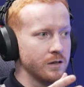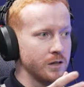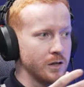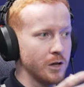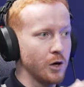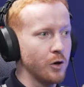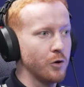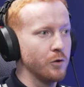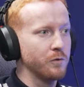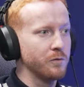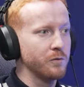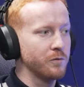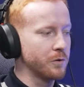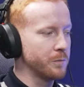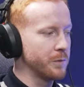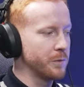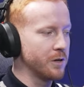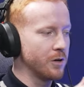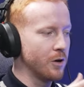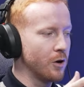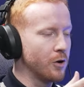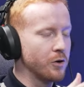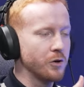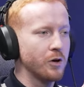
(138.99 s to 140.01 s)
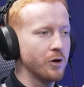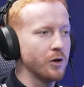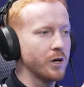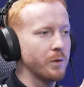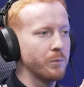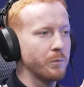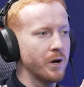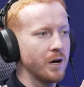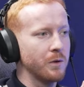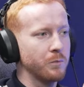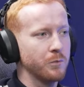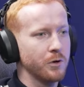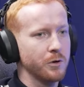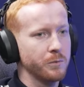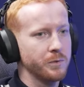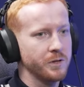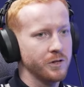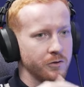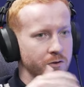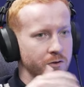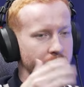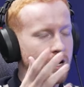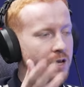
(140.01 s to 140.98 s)
loan from an owner-occupied
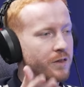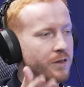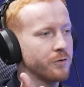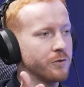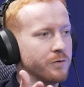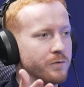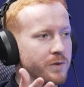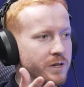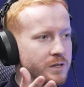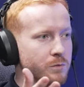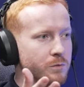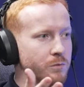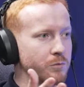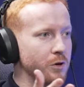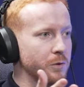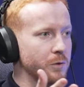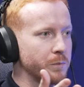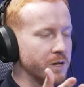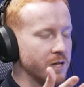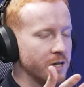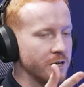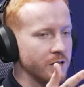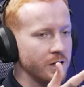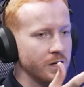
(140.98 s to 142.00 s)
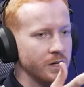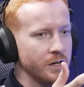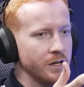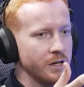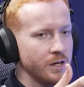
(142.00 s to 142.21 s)
property or another investment property,